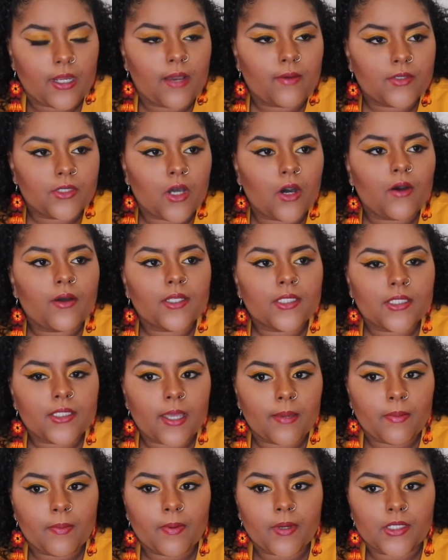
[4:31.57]
I was always the
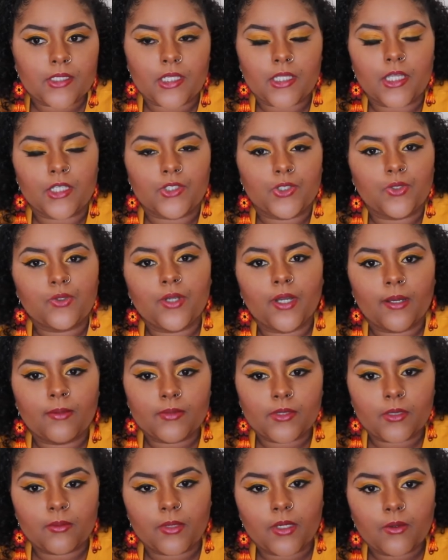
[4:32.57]
type of person that you
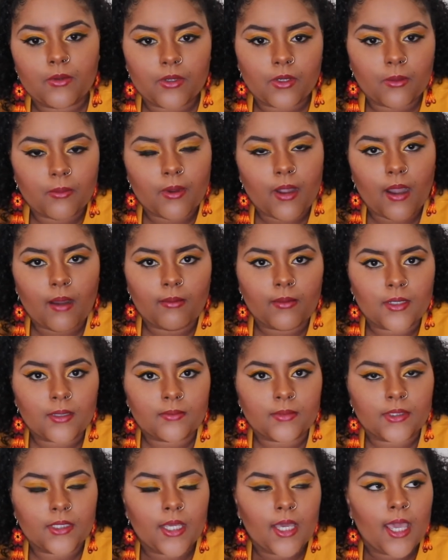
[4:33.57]
come to me with your
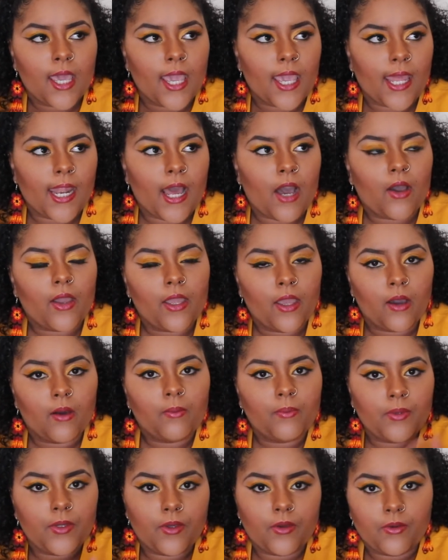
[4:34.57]
problems and I'll
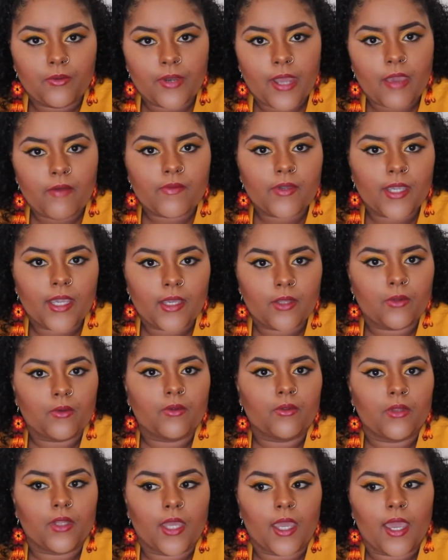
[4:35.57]
help you navigate
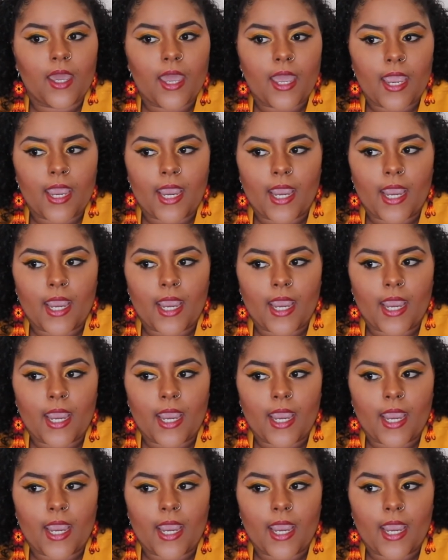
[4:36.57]
through that.